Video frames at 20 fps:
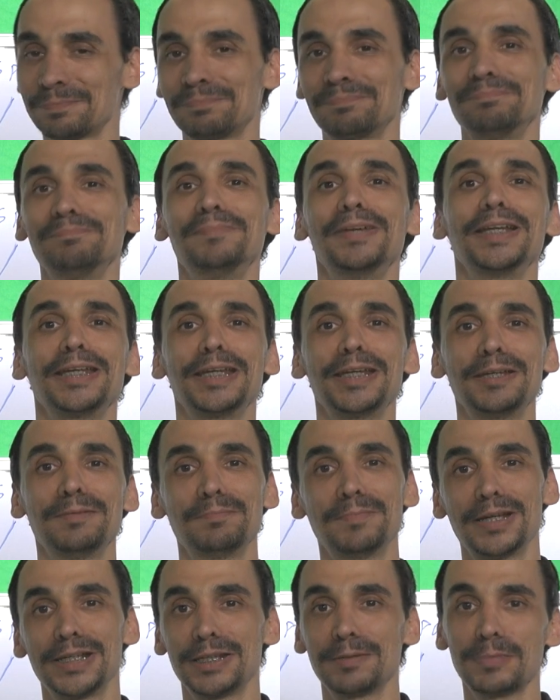many
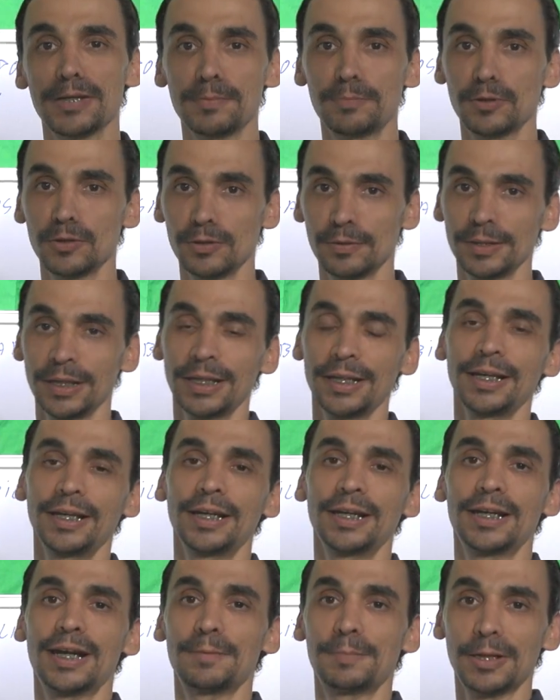many people
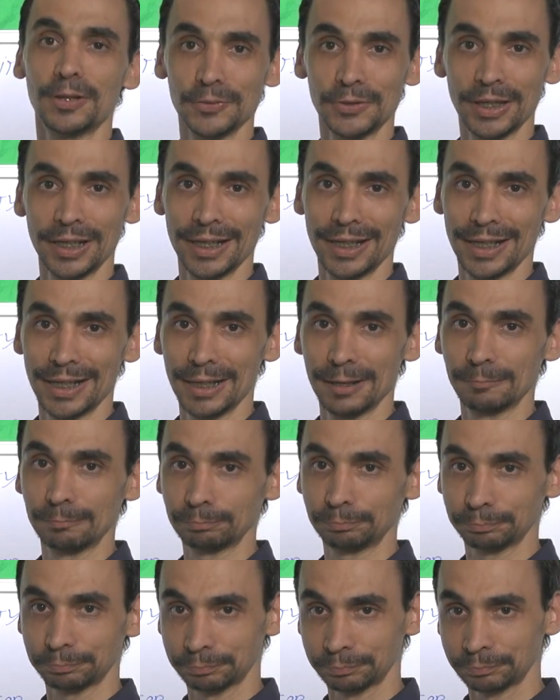about the. Um,